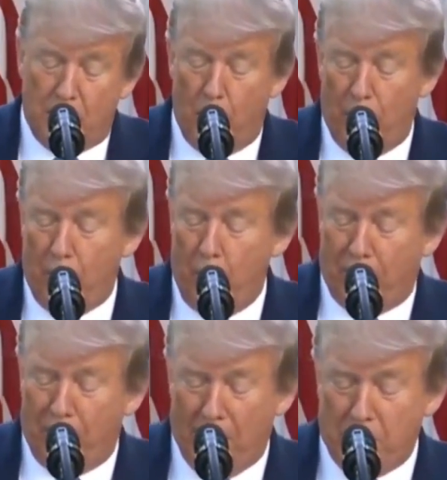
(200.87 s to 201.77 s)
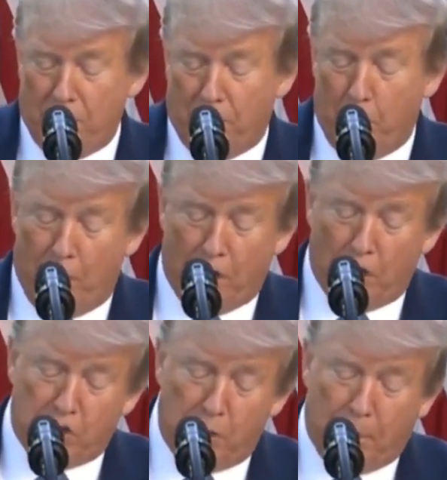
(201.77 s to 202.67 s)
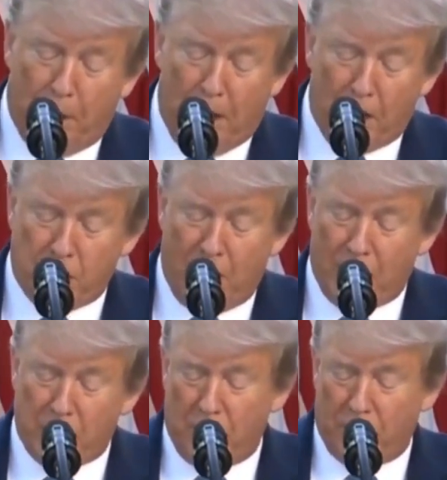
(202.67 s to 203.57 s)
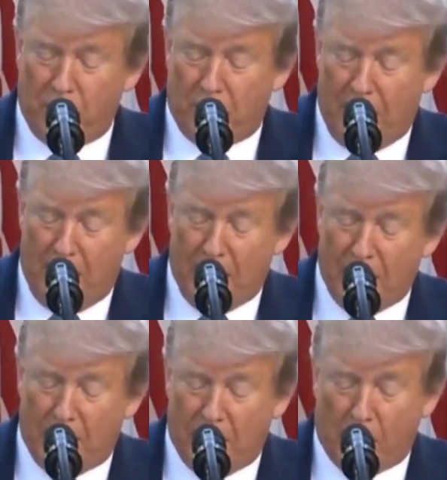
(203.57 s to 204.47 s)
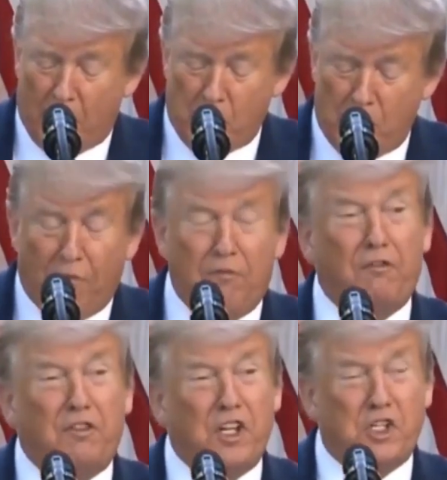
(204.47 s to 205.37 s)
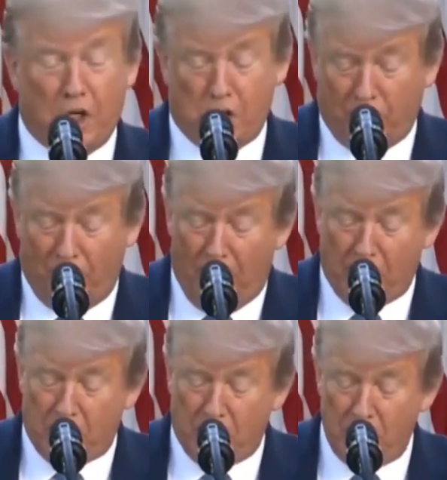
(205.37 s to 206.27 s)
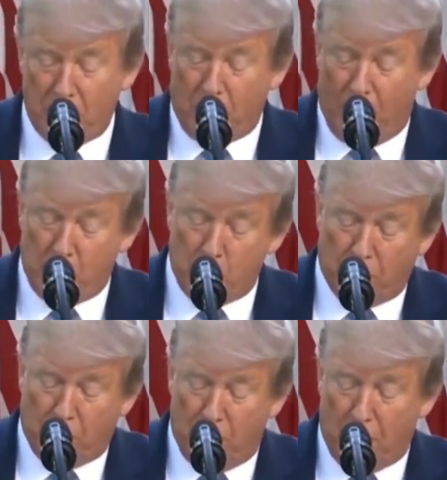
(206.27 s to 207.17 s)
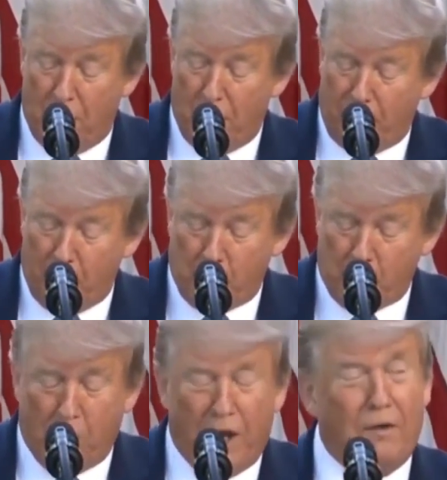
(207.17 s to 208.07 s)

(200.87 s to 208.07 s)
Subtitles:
44 flights of critical supplies as of today, and an additional 56 flights scheduled in the near future.